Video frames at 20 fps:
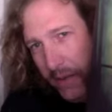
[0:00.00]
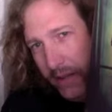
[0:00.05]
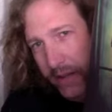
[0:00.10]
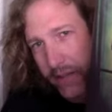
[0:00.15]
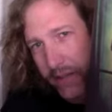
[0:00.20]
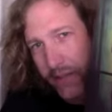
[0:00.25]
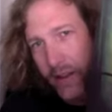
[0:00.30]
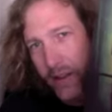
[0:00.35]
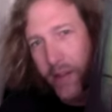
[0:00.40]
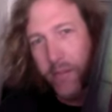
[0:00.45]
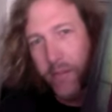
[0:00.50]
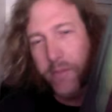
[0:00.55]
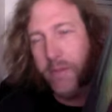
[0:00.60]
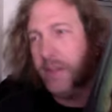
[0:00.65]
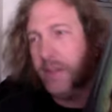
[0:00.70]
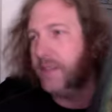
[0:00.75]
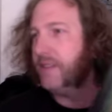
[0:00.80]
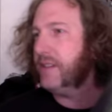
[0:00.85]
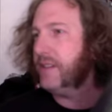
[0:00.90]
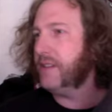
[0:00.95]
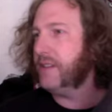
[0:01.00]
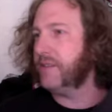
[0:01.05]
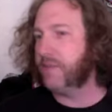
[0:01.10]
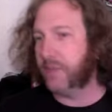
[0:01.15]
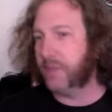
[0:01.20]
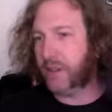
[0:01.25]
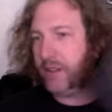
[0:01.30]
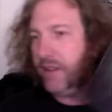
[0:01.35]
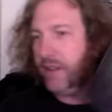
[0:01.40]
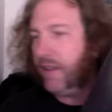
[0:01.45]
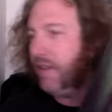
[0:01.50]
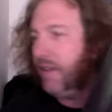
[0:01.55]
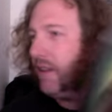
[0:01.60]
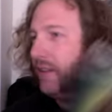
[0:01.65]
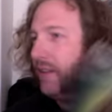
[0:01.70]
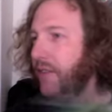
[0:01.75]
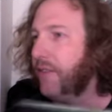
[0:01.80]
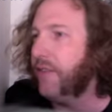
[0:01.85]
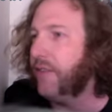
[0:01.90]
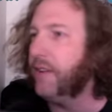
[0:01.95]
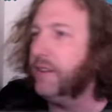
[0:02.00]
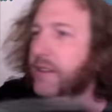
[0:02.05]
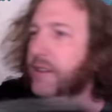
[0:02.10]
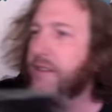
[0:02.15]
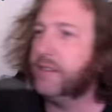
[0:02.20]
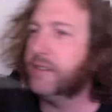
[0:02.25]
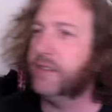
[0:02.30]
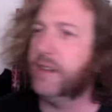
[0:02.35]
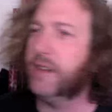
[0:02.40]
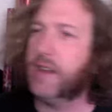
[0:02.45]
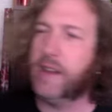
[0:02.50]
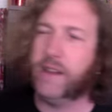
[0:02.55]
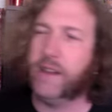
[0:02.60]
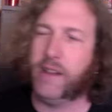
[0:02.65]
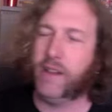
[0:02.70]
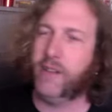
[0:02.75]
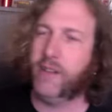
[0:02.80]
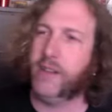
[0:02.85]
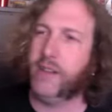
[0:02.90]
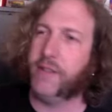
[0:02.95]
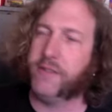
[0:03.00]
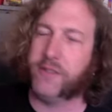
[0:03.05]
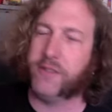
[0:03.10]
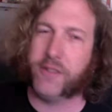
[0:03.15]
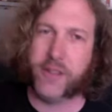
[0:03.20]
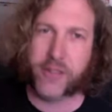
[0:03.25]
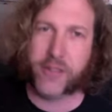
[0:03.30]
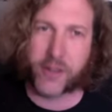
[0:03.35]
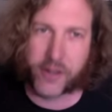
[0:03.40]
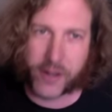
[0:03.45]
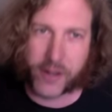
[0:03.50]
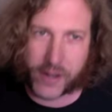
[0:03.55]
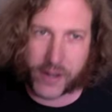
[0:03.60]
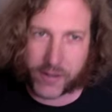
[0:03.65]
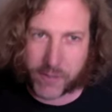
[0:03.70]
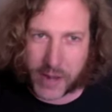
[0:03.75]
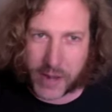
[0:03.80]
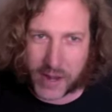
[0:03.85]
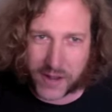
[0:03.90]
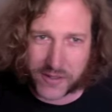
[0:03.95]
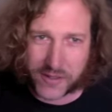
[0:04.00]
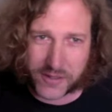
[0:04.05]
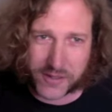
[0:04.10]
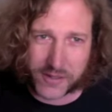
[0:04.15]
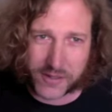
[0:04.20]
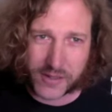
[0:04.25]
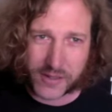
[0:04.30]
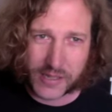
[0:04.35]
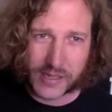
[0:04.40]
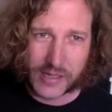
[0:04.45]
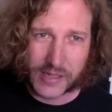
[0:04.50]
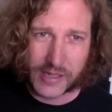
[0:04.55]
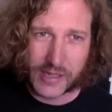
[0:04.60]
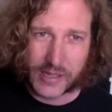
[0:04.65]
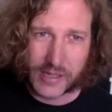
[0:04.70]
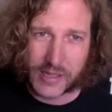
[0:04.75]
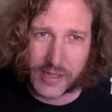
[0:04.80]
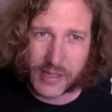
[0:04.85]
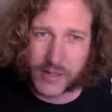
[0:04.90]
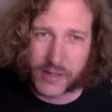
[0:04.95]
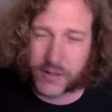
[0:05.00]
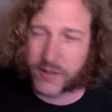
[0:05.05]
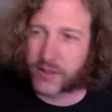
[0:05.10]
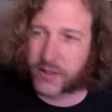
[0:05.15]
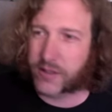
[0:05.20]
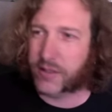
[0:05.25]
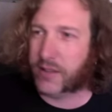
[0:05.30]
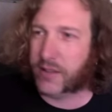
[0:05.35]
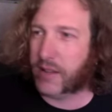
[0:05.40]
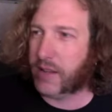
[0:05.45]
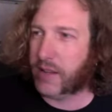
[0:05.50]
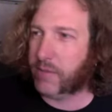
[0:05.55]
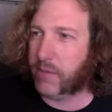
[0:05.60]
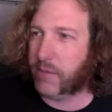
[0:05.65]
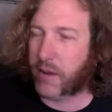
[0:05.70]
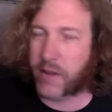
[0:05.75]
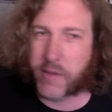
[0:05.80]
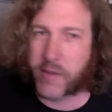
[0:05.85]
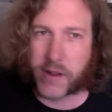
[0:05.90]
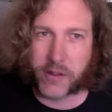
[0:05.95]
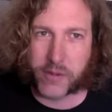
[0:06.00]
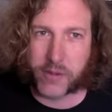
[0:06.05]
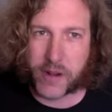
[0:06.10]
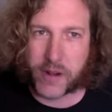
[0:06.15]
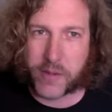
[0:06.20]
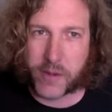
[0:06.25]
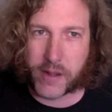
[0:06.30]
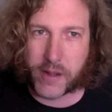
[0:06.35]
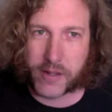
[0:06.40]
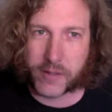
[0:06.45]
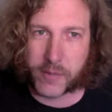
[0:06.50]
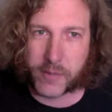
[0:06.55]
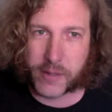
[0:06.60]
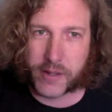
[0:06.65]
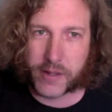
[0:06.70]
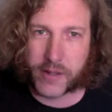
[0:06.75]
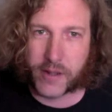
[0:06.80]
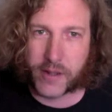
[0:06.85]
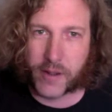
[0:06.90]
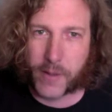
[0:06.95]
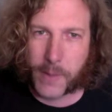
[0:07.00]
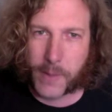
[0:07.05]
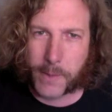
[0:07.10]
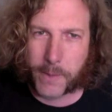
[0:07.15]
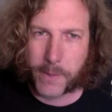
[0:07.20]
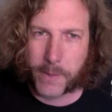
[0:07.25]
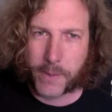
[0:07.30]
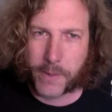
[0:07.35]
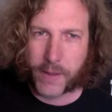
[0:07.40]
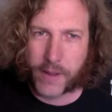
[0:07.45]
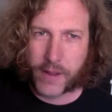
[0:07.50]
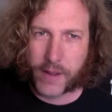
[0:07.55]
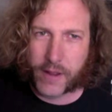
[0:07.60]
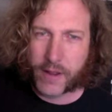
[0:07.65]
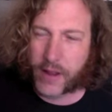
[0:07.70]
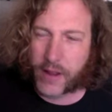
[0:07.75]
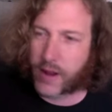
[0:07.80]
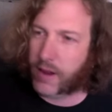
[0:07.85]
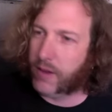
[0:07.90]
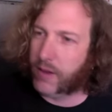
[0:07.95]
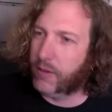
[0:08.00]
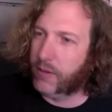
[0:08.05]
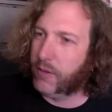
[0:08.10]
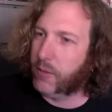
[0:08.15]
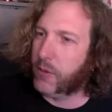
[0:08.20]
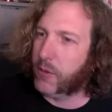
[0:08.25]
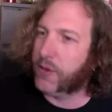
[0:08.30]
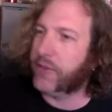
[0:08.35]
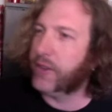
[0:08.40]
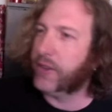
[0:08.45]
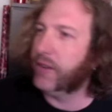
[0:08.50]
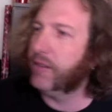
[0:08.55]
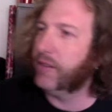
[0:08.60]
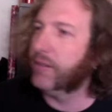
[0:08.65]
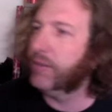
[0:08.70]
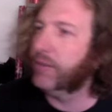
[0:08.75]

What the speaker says: pick this up. It's really a fun listen. I don't think it was only 13 pounds, which is like probably about 20 bucks, but worth it.